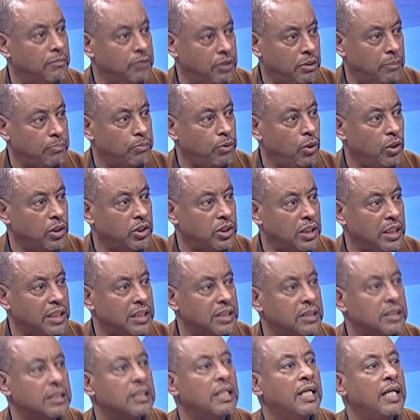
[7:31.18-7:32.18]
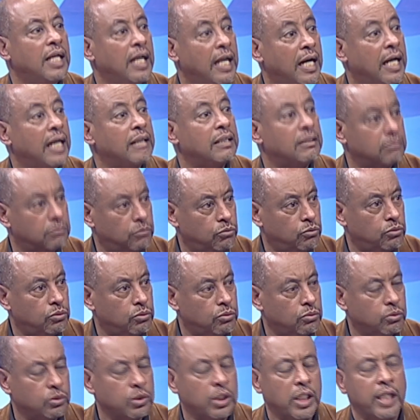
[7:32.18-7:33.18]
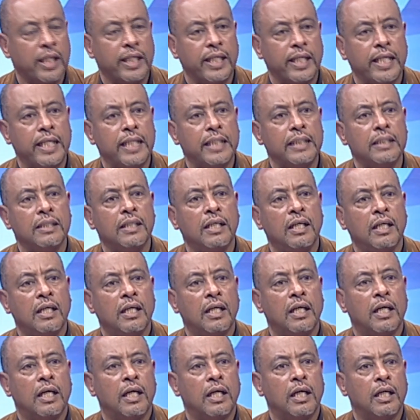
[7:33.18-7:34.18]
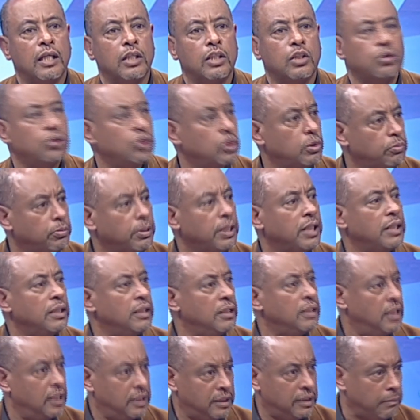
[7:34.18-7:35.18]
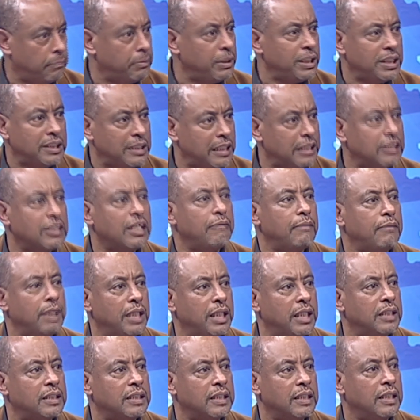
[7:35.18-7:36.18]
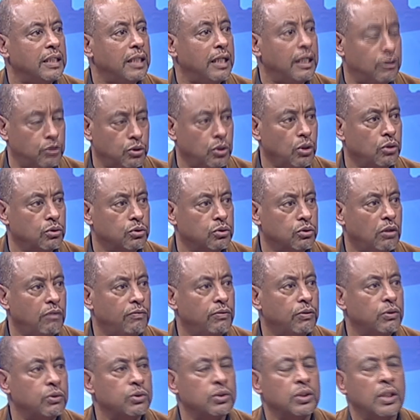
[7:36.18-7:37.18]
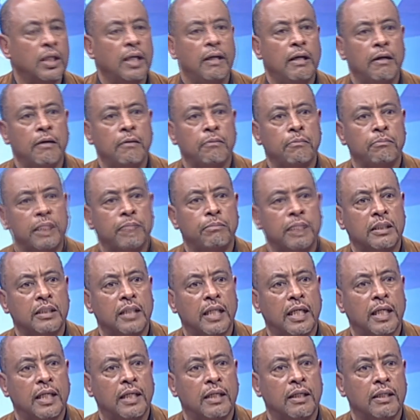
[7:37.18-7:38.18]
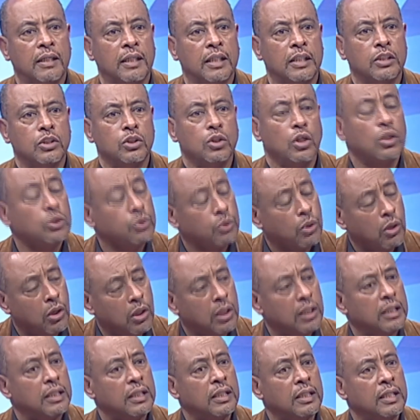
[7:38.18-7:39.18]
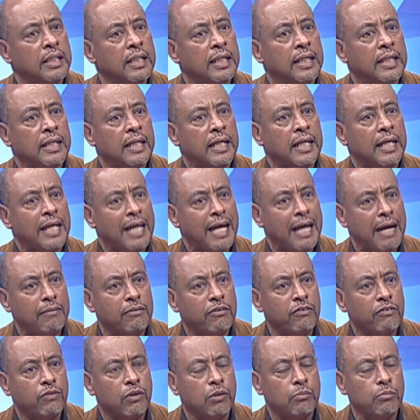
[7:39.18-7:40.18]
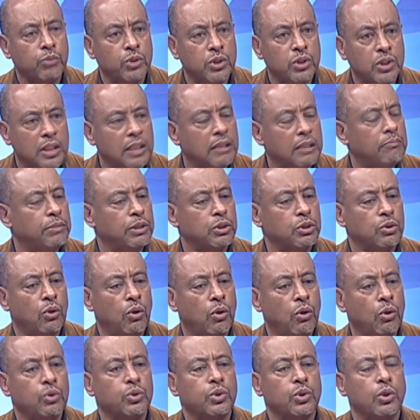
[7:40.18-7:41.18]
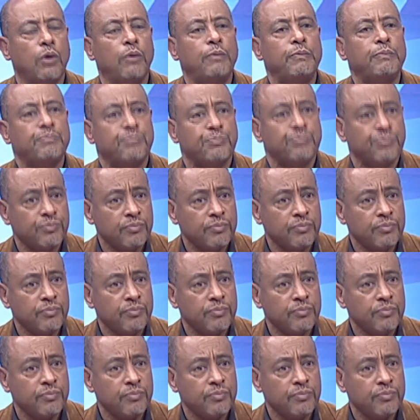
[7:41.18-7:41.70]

the politics, and therein. It could be the business community and so on and so forth. But it's not only coming from within, but also